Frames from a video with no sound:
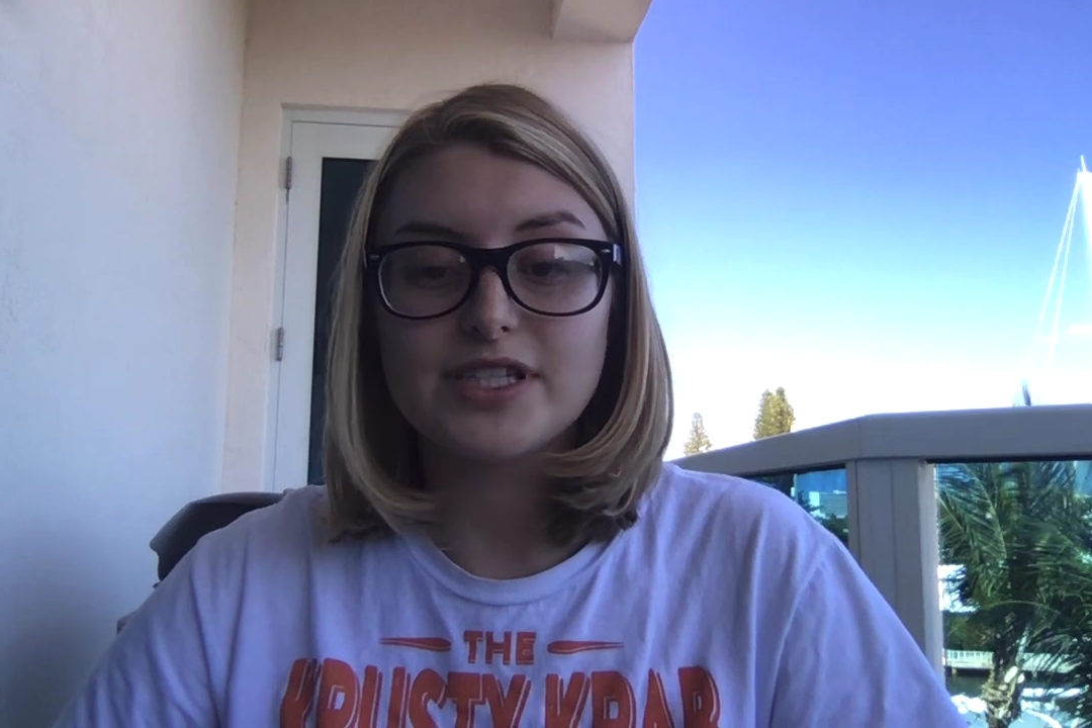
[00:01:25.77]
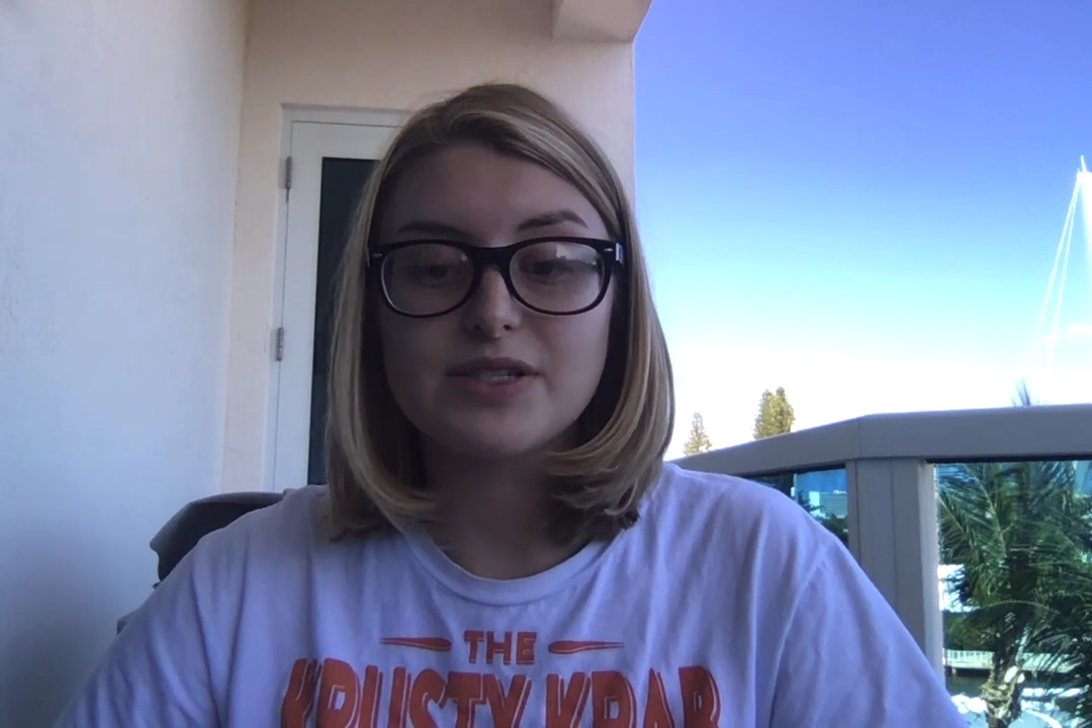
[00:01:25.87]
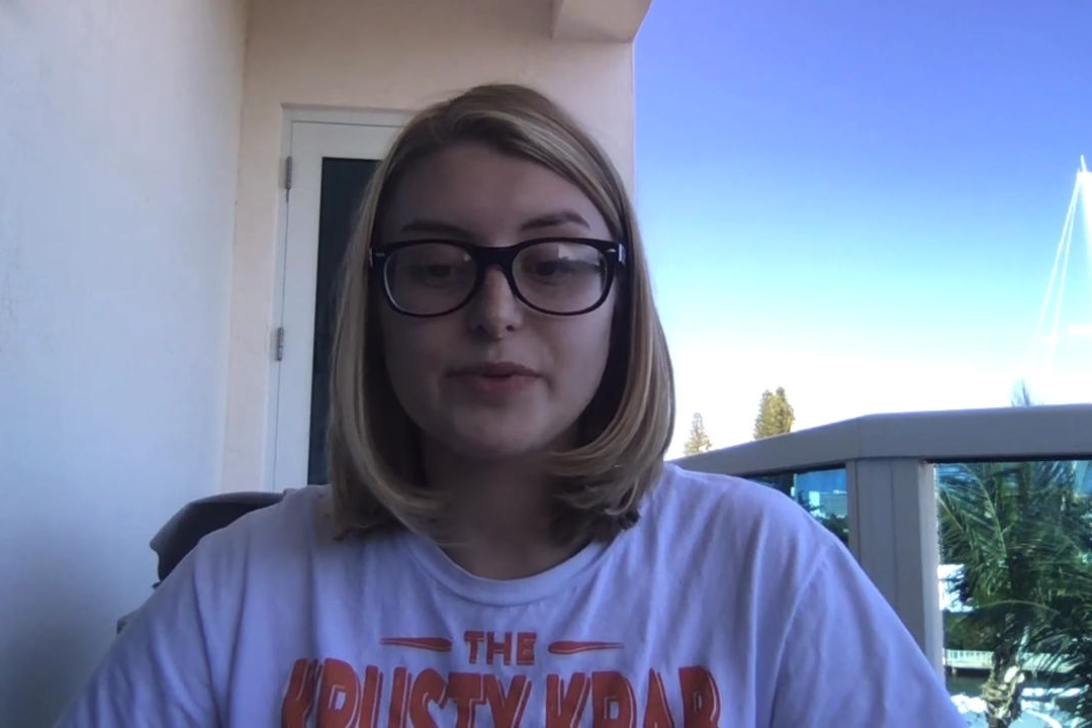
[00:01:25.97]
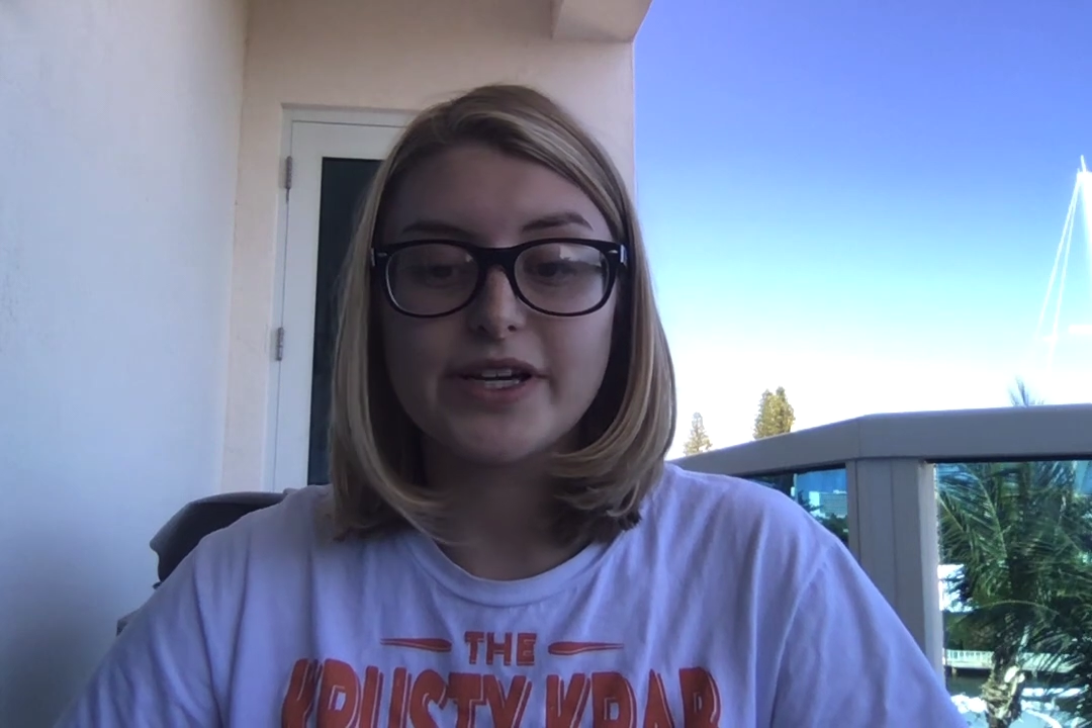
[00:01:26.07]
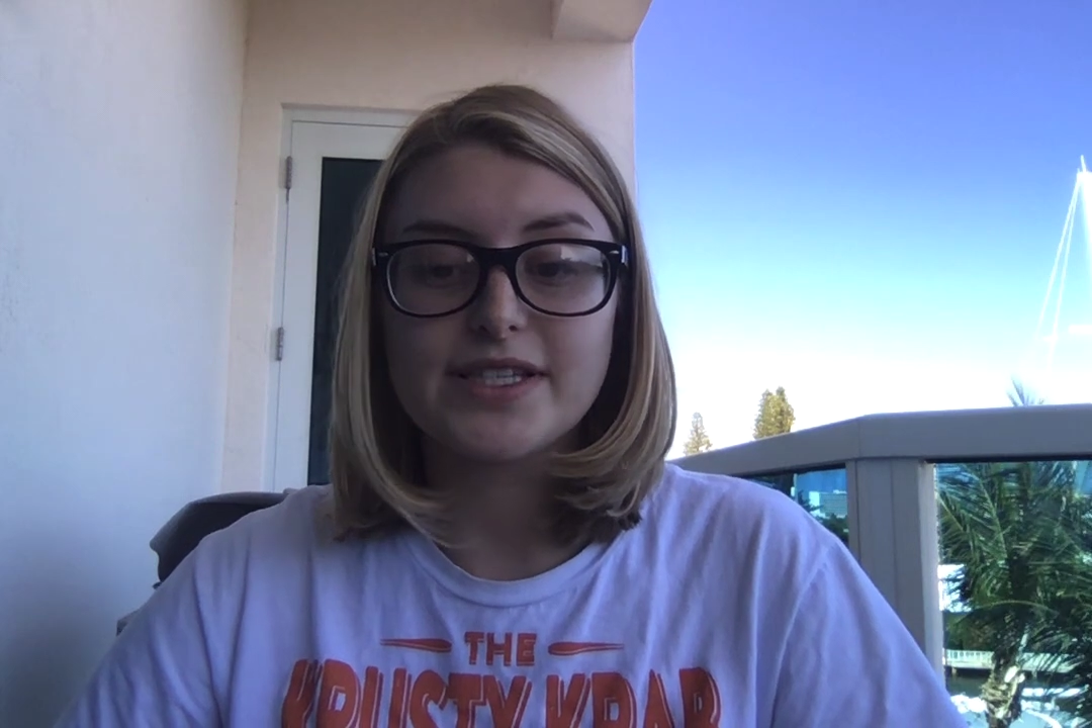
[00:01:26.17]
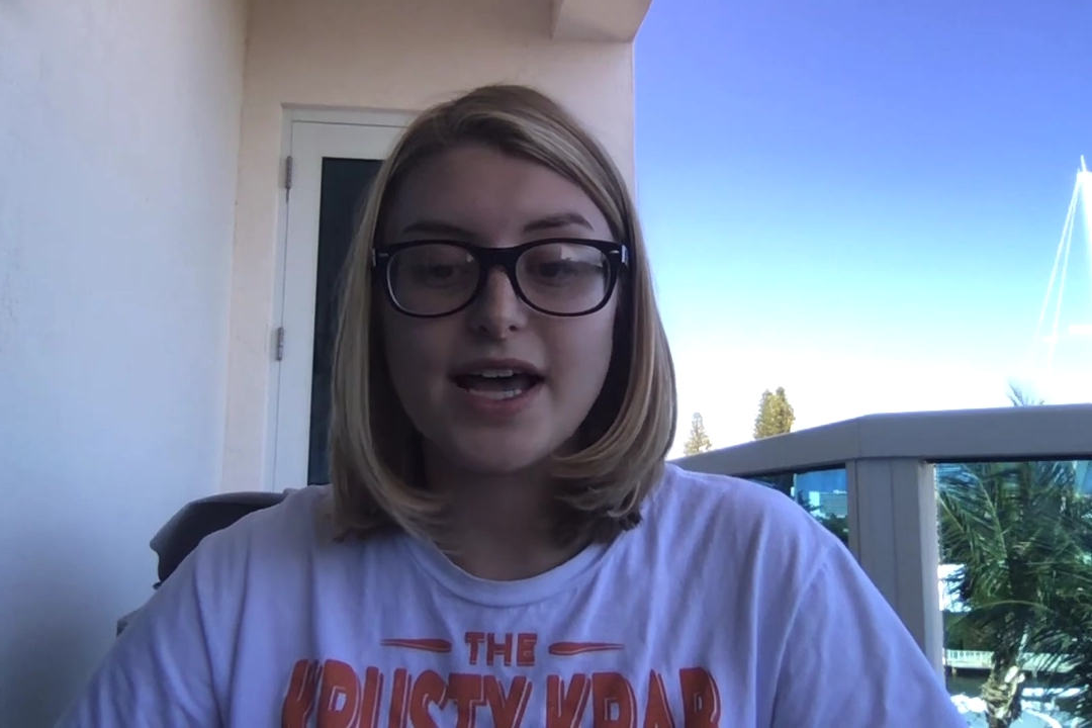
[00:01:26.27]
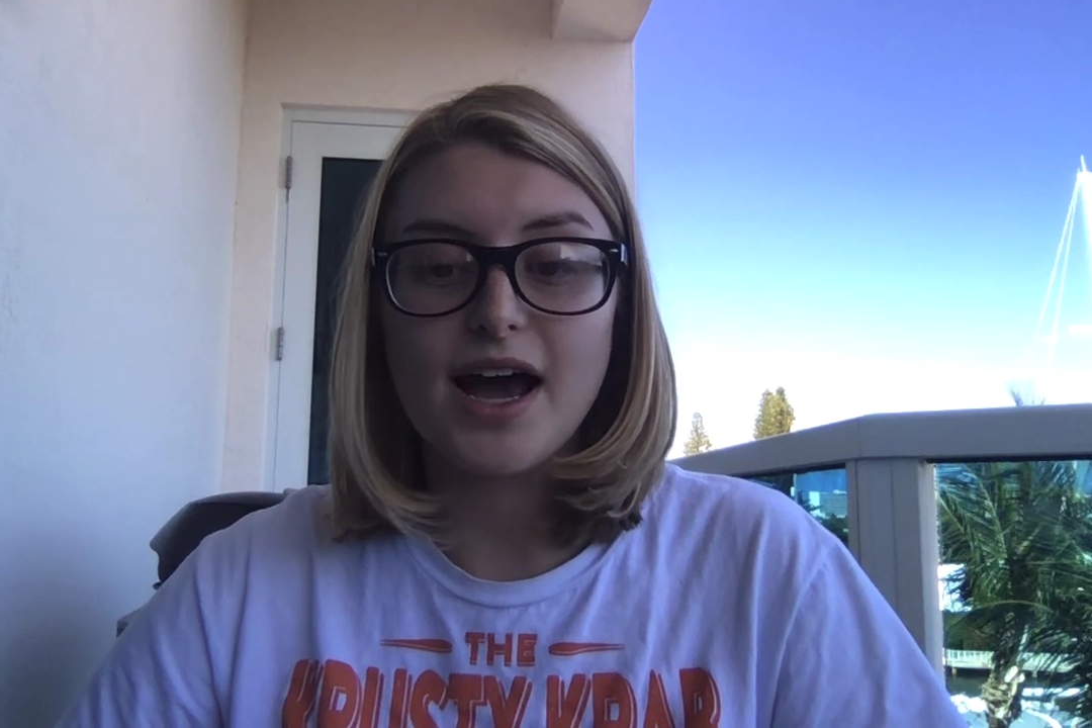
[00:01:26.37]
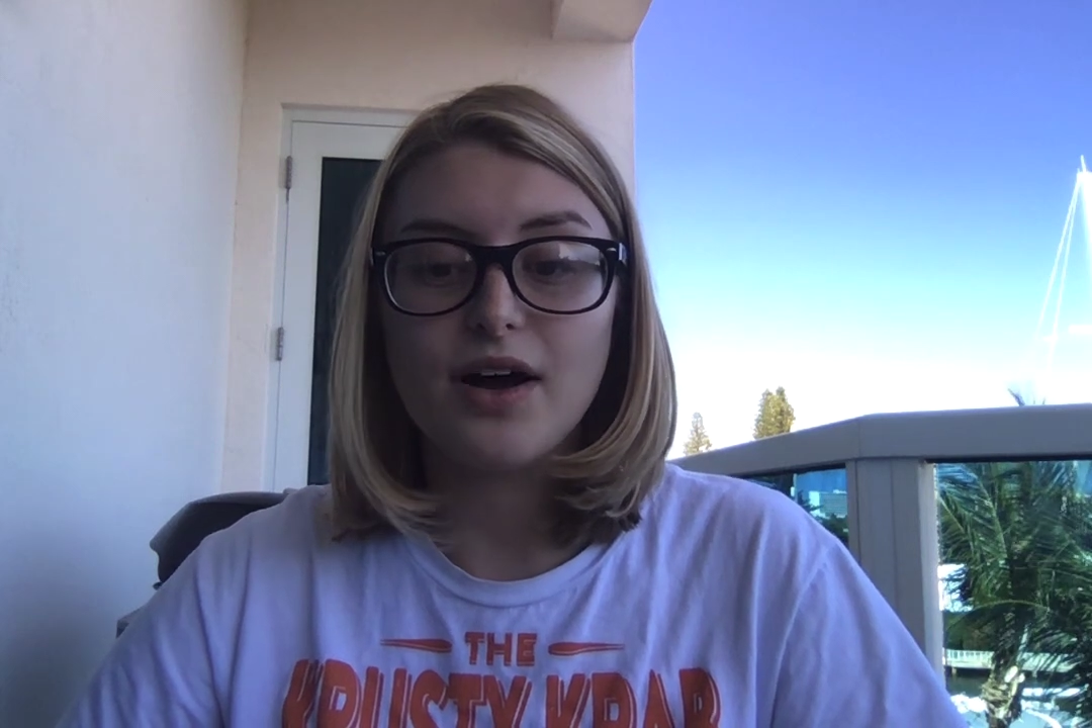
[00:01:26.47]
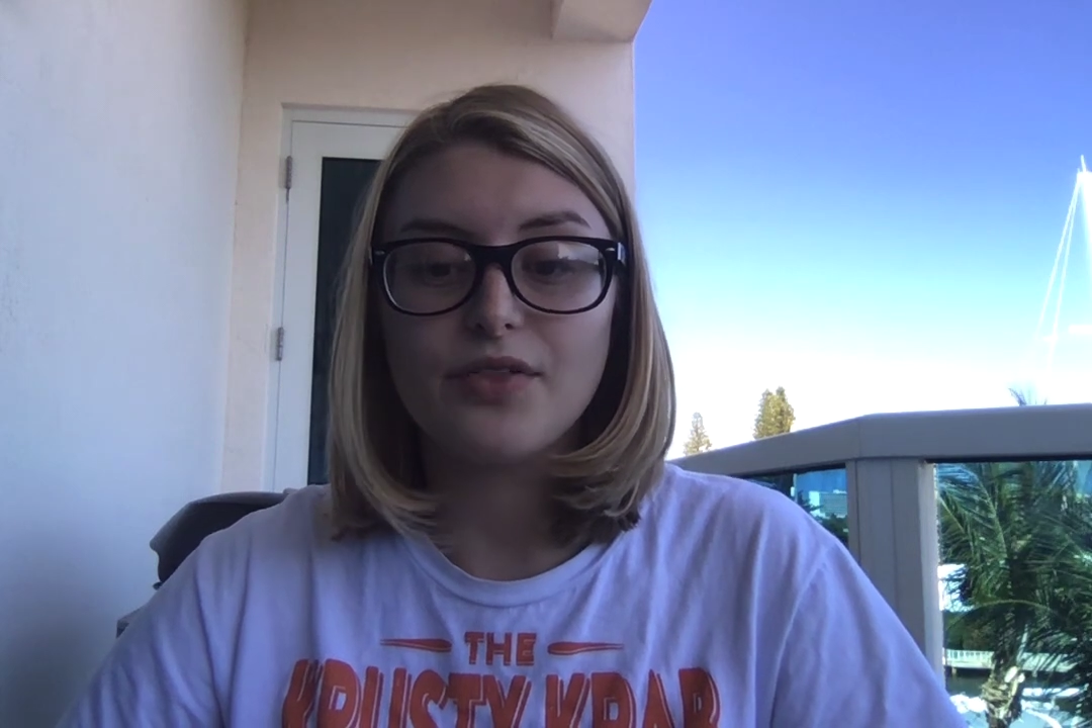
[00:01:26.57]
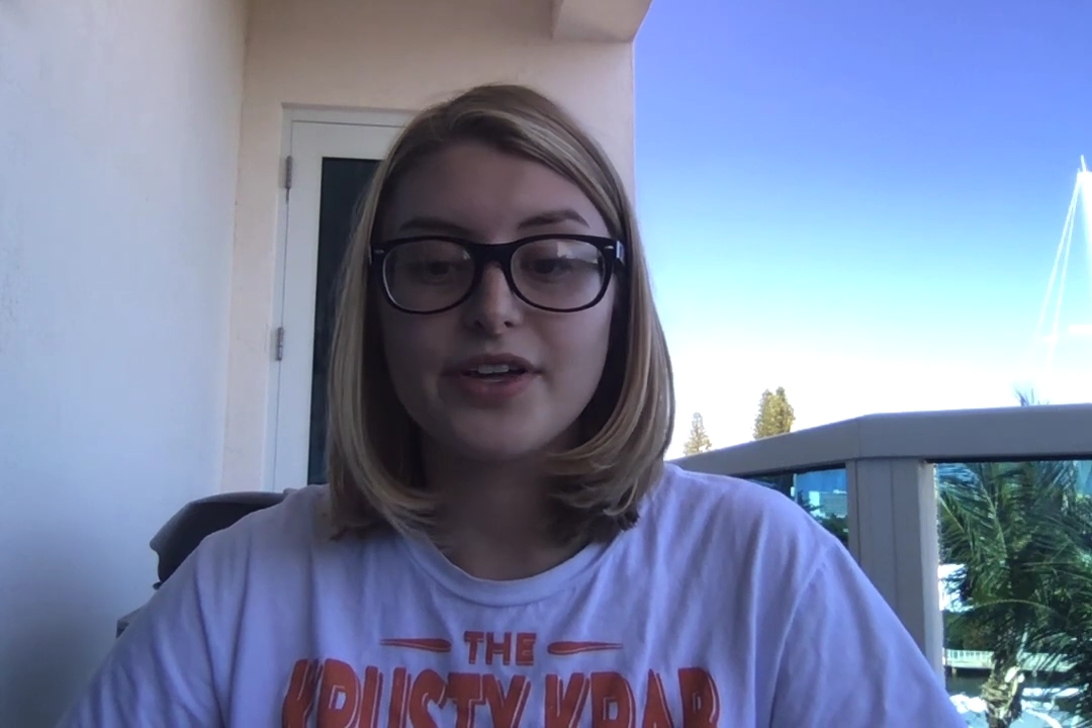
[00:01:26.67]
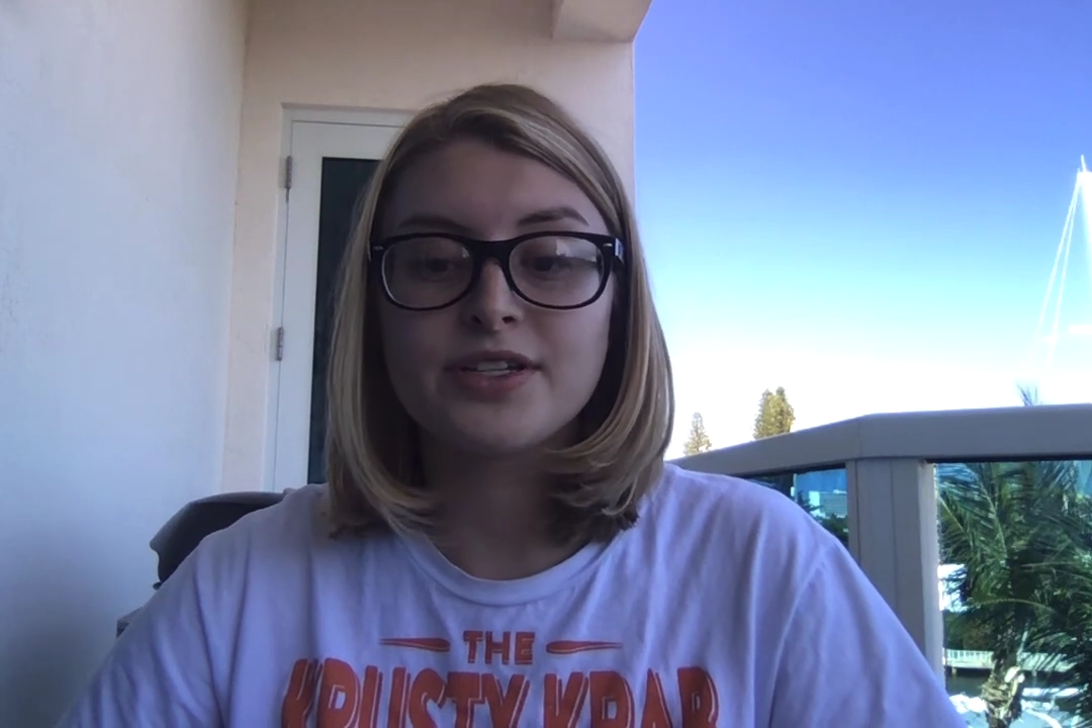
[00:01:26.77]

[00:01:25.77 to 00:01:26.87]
displays how the